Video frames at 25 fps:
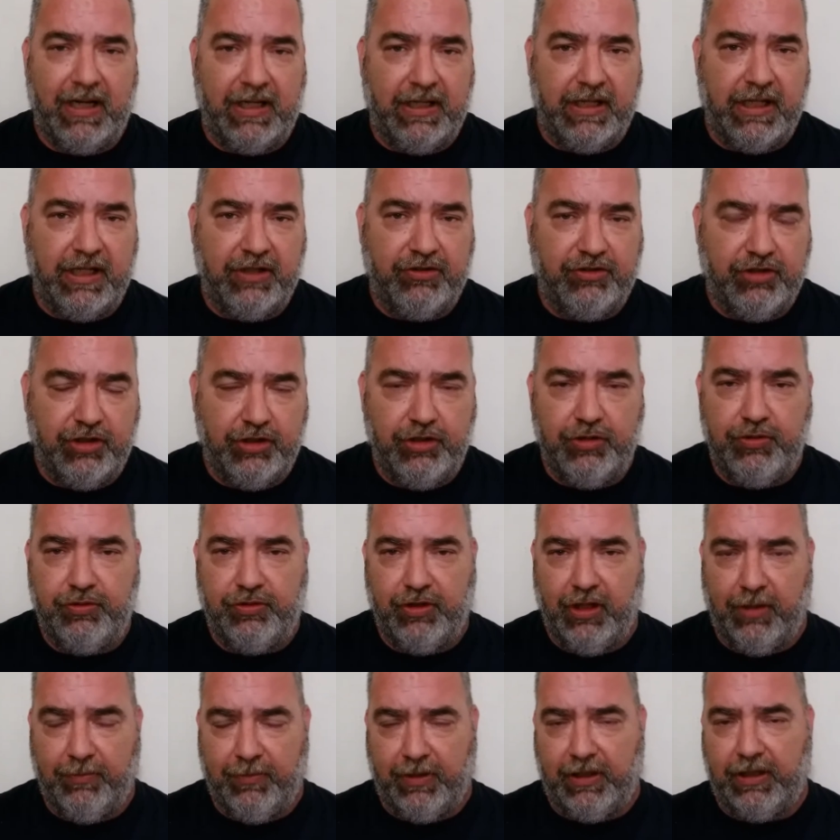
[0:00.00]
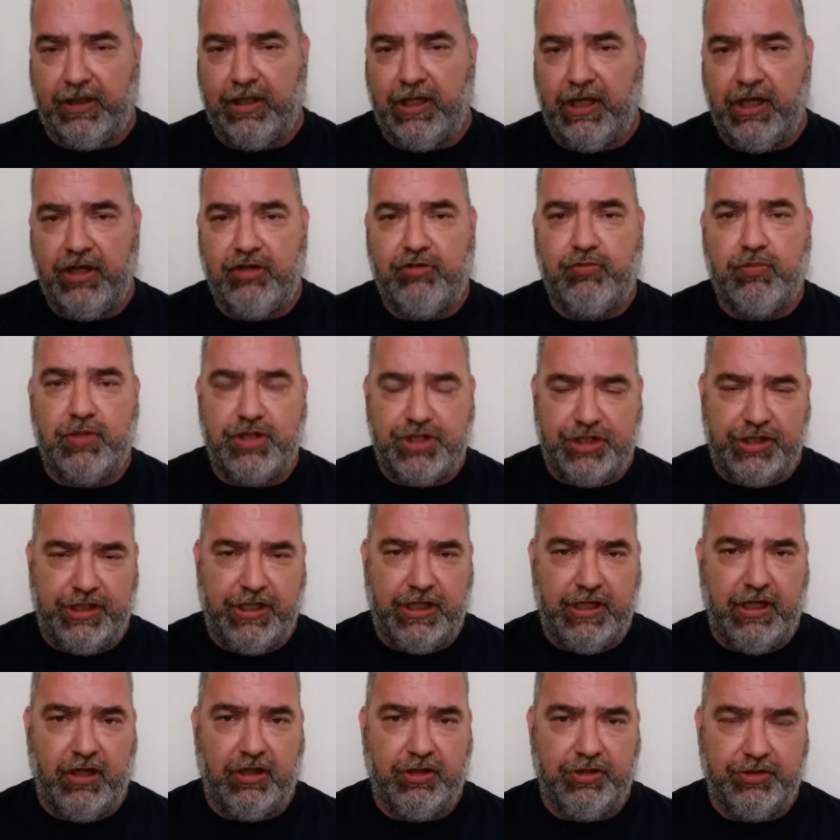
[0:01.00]
needs to do something, here's what you
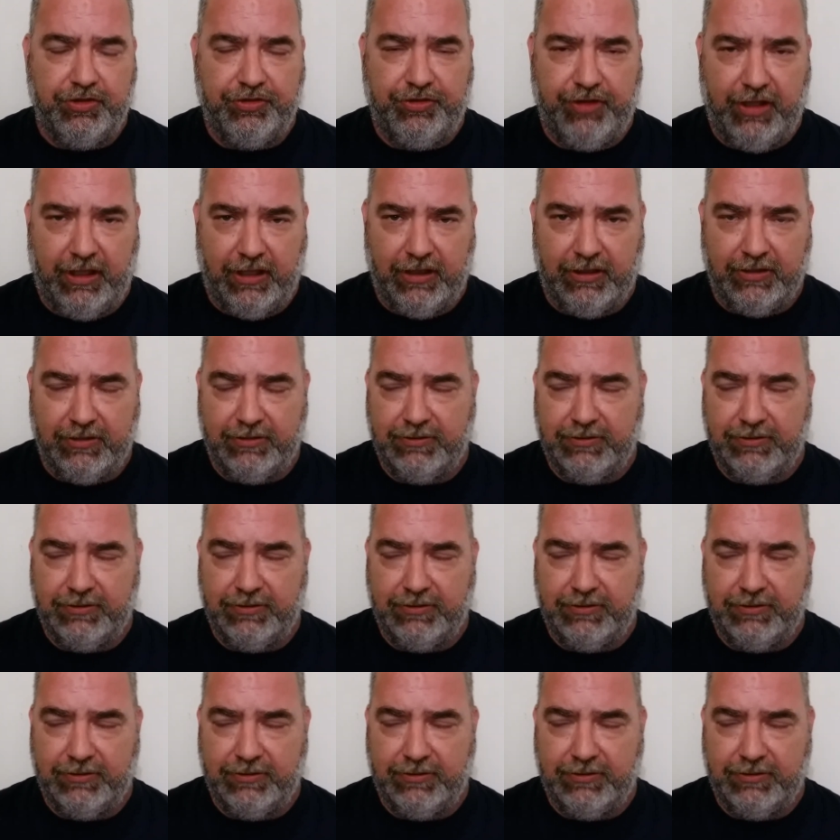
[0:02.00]
need to understand.